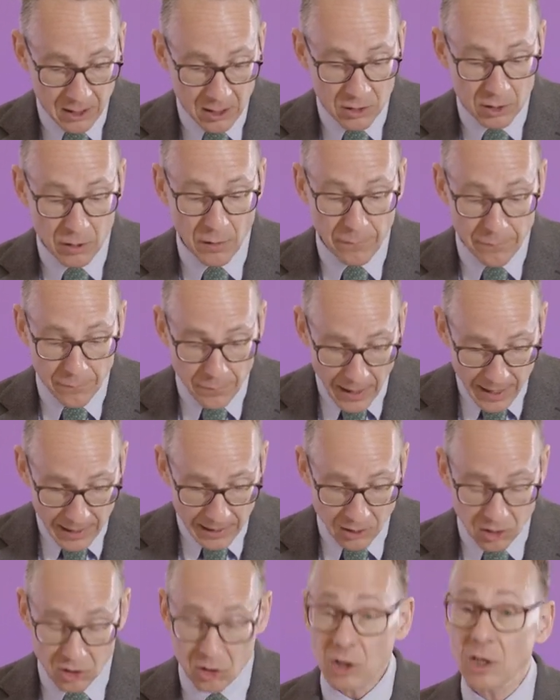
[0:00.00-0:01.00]
to
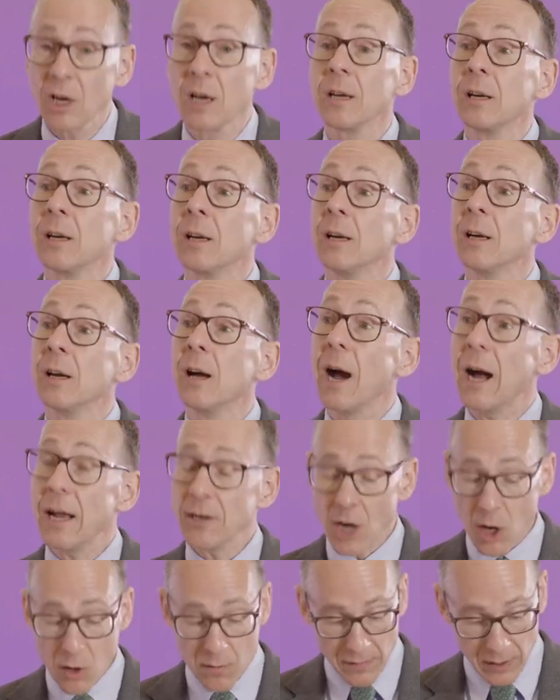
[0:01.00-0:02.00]
face
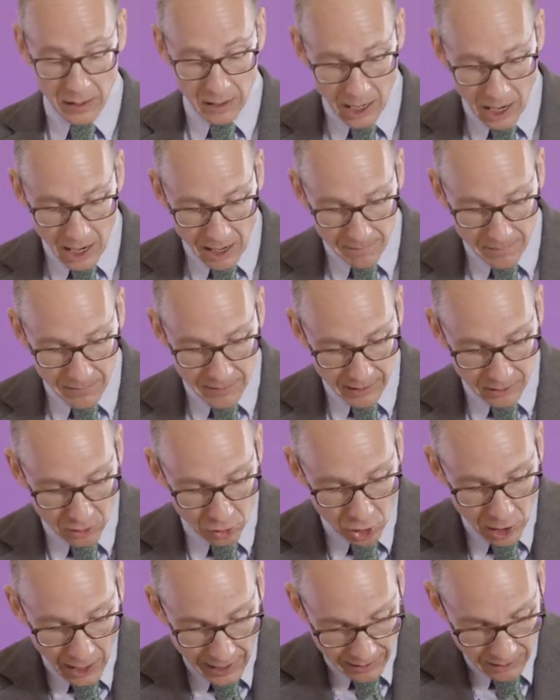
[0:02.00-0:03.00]
and overcome the
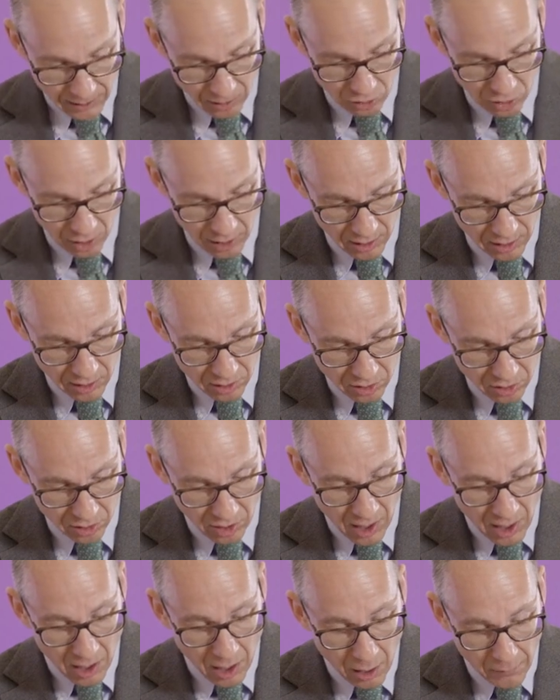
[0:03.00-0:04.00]
challenges
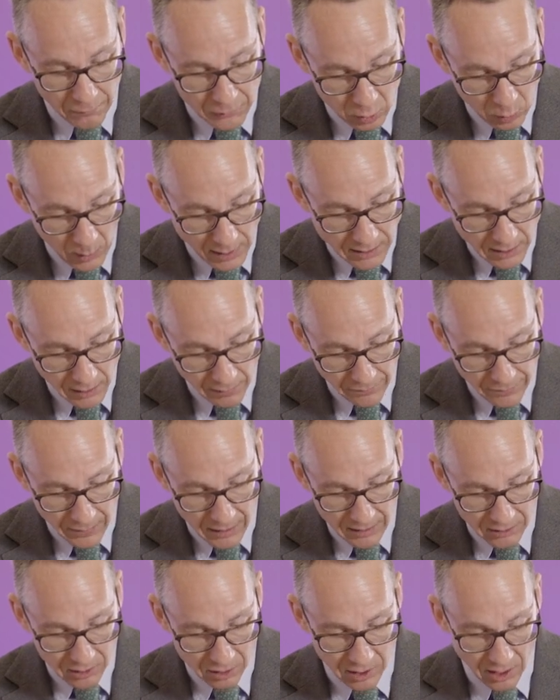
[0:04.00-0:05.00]
of
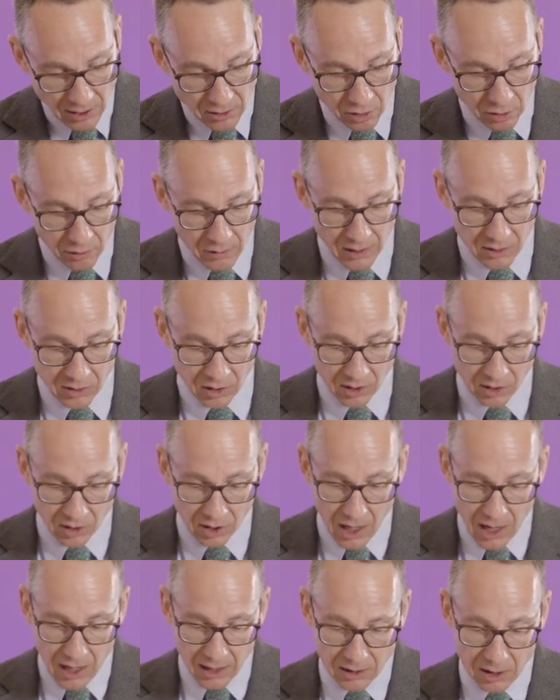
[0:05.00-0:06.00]
21st century
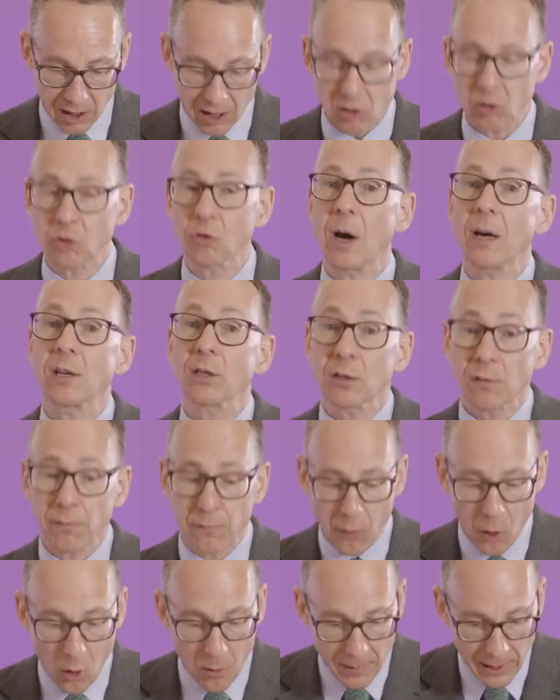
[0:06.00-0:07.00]
society,
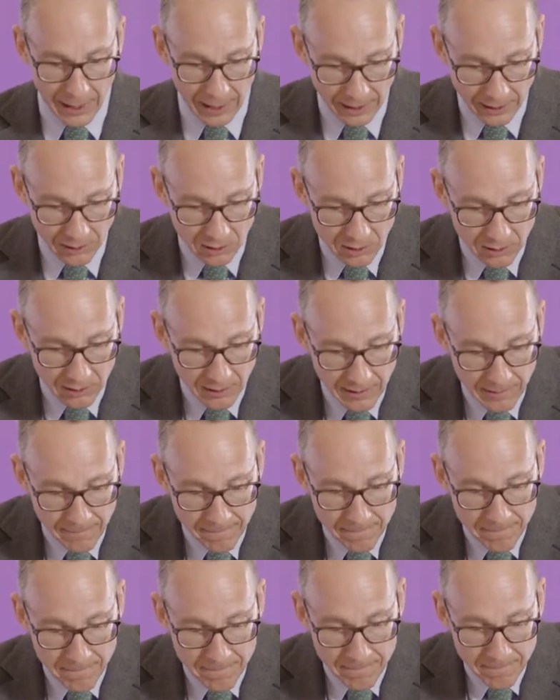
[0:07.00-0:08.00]
transforming it
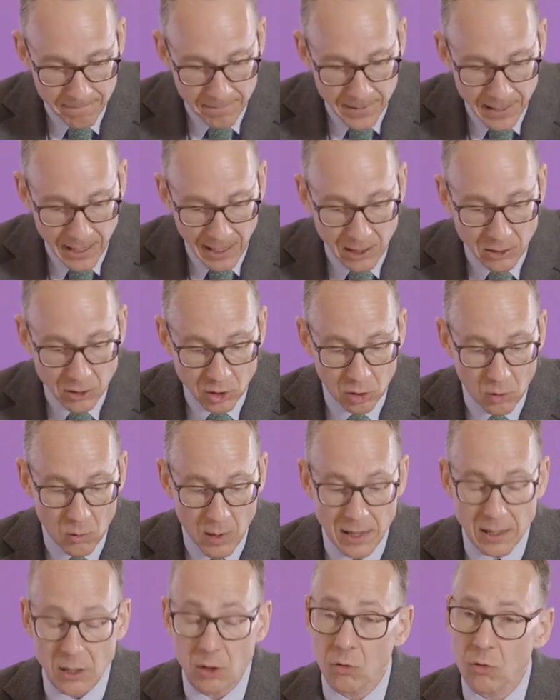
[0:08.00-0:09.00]
into
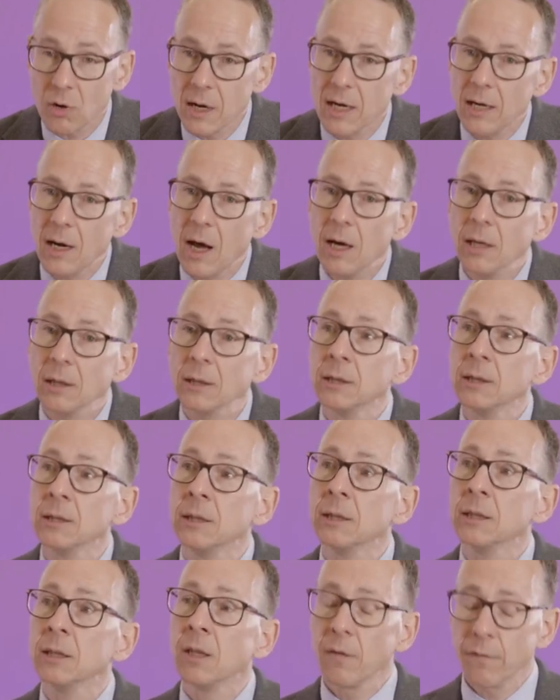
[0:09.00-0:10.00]
a greener,
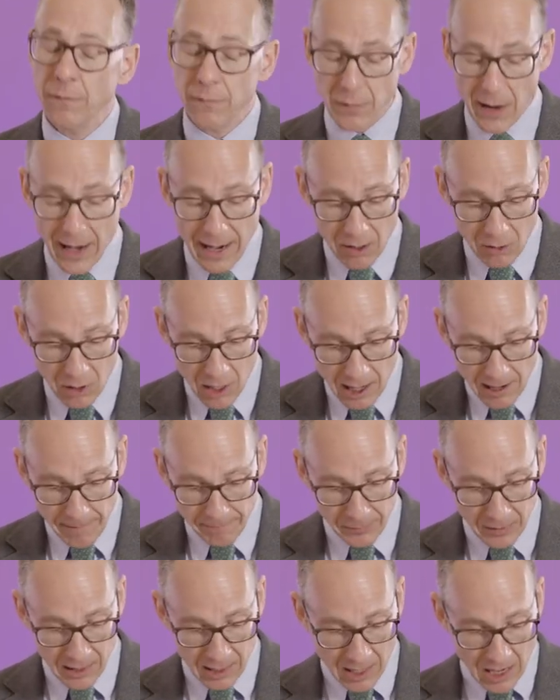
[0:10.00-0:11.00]
fairer,
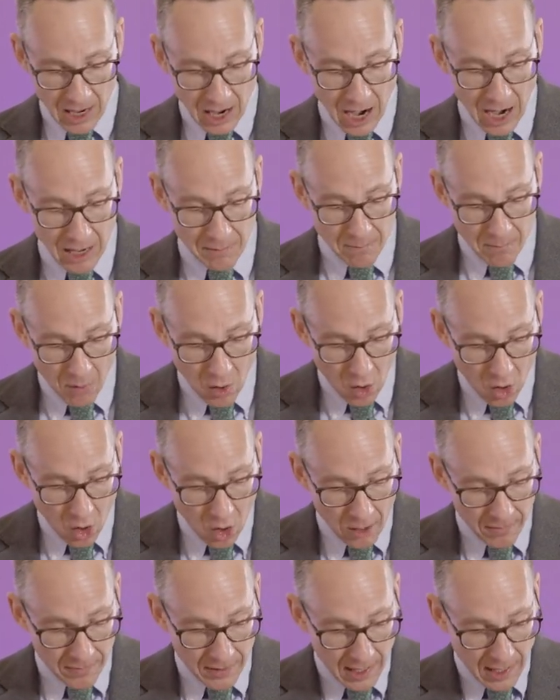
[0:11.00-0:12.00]
and
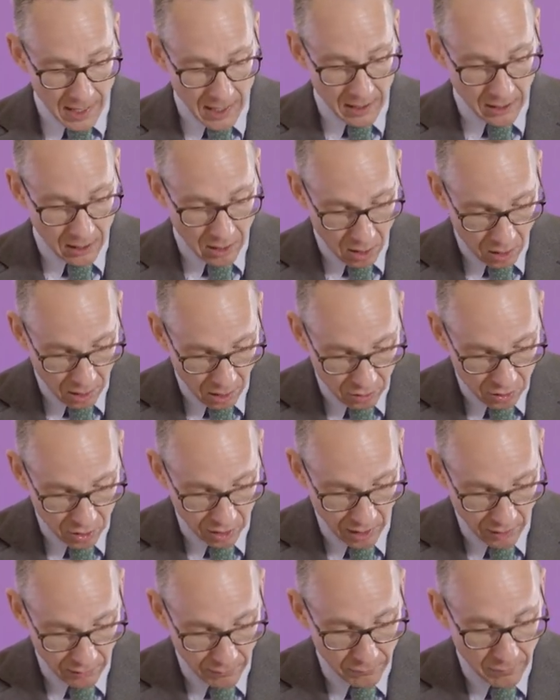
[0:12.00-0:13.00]
more
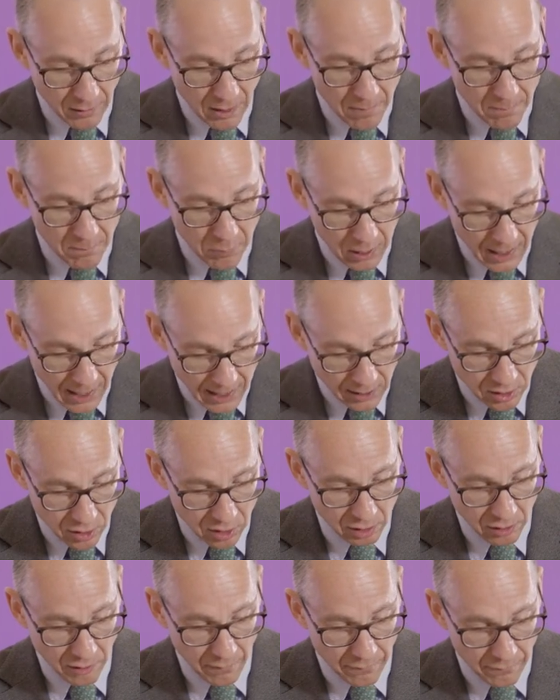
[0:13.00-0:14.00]
inclusive
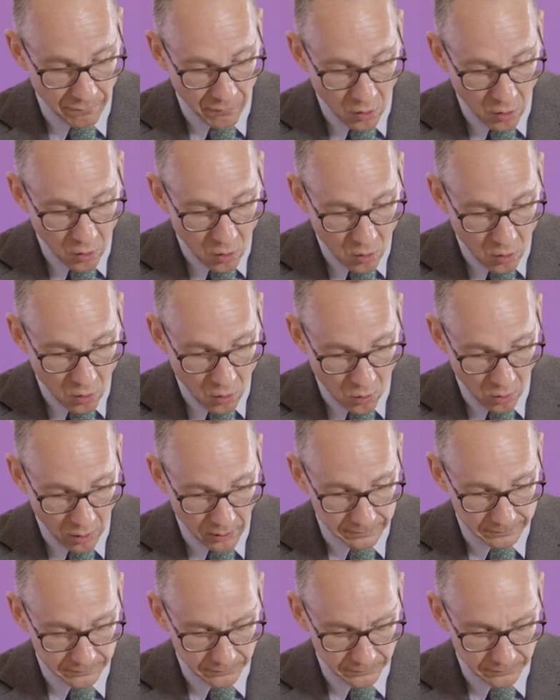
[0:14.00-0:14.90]
place for all.